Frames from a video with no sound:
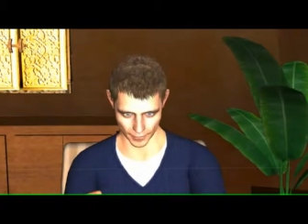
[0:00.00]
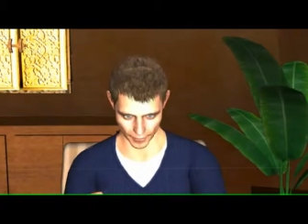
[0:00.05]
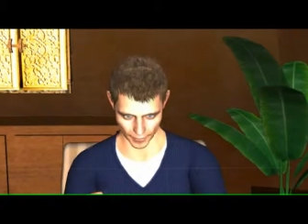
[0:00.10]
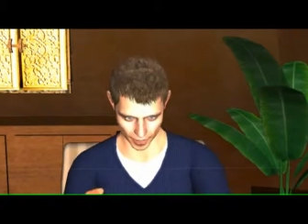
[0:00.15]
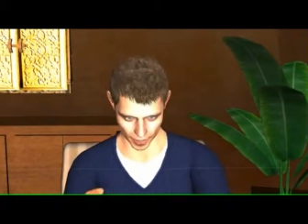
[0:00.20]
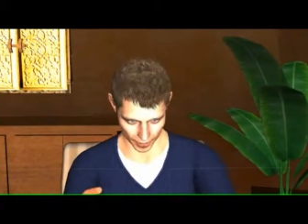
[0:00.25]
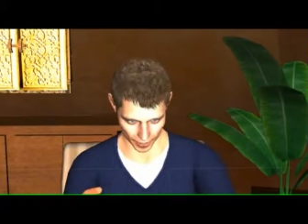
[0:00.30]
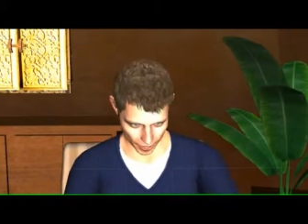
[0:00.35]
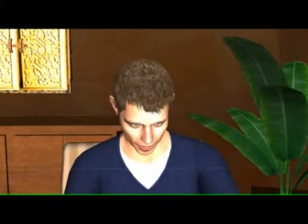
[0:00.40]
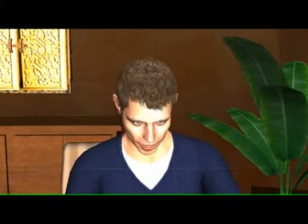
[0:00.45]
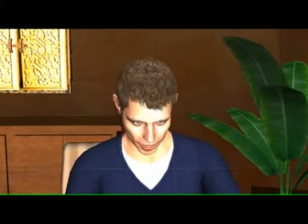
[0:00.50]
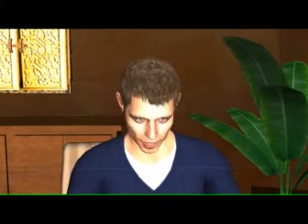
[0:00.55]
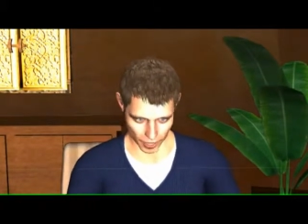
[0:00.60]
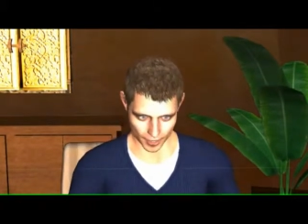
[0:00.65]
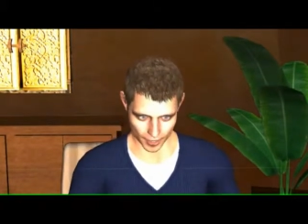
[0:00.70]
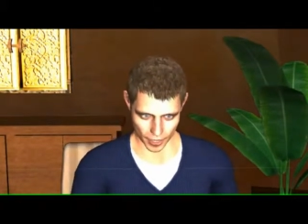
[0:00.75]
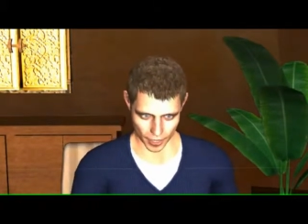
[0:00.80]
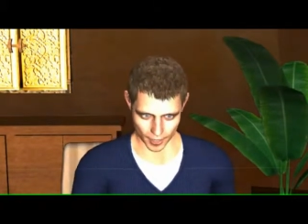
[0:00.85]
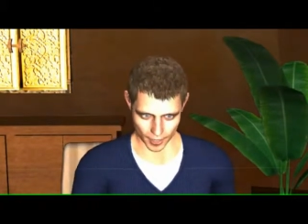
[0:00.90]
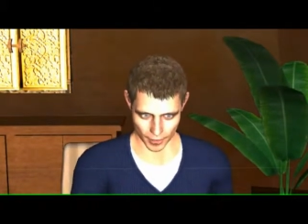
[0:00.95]
But
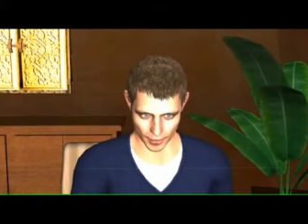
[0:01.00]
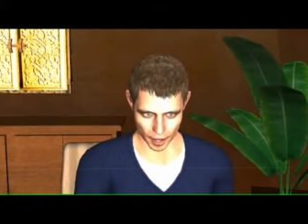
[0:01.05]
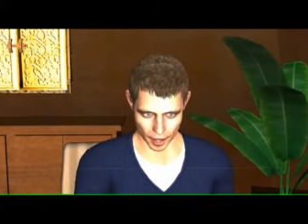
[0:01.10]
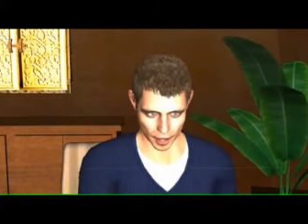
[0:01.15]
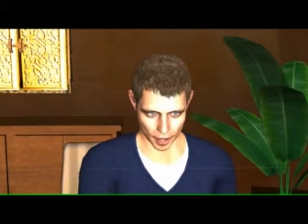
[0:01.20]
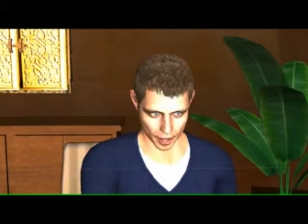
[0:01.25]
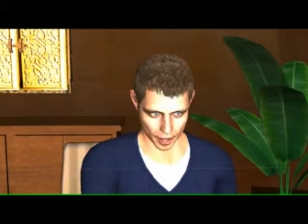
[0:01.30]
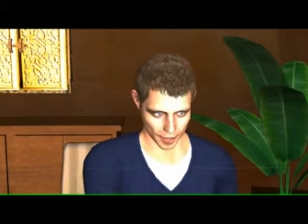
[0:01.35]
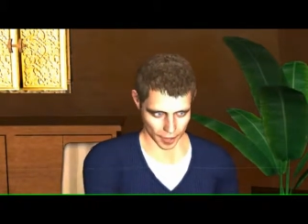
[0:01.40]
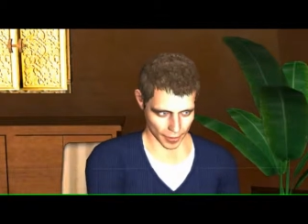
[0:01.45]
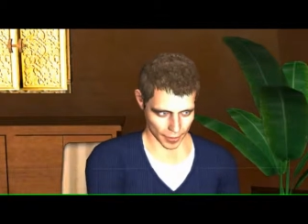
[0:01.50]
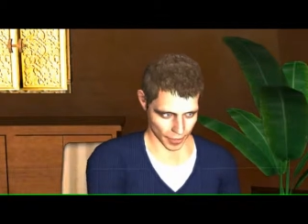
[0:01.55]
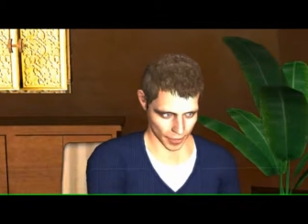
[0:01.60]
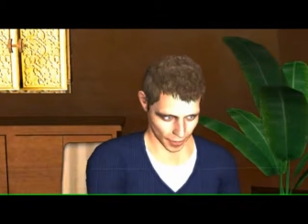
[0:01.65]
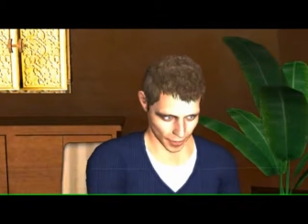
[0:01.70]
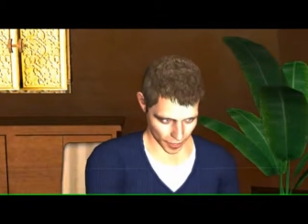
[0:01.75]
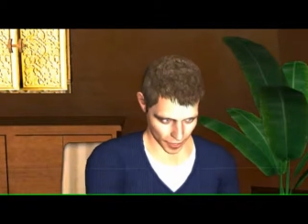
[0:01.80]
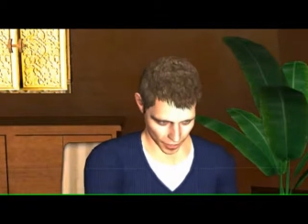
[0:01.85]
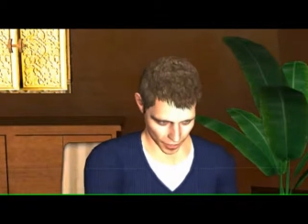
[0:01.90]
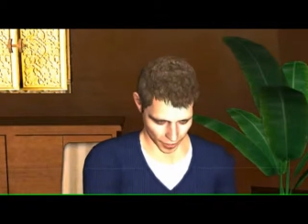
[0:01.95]
is it any more
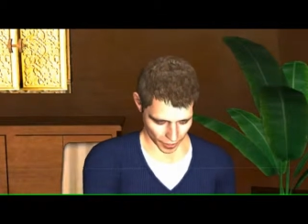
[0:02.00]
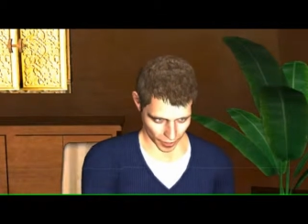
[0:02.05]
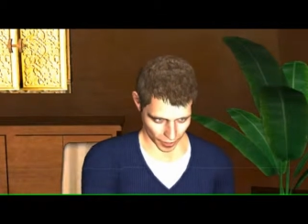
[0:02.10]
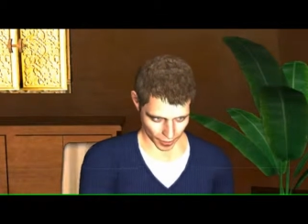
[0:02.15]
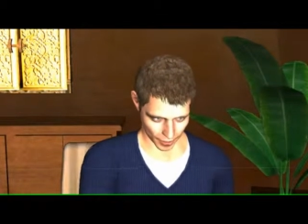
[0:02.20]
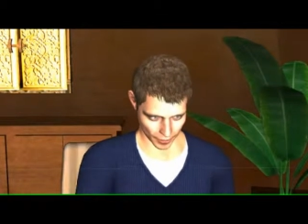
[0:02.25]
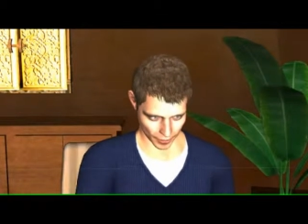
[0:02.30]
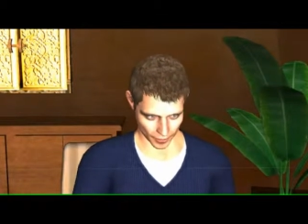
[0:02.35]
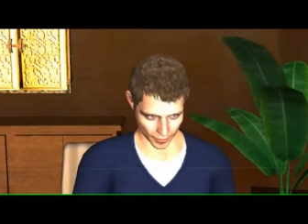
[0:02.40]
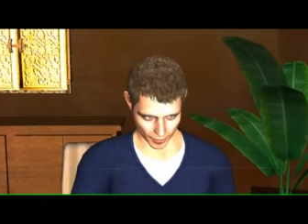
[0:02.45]
interesting?